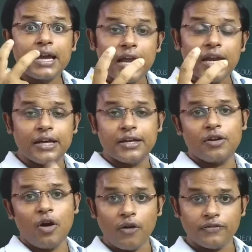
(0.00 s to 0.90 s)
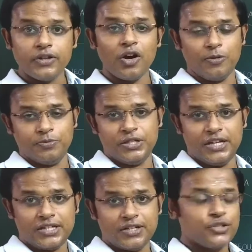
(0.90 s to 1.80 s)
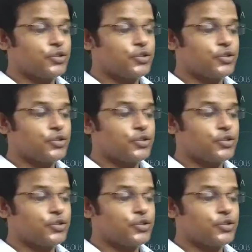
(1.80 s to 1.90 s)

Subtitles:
color of the object.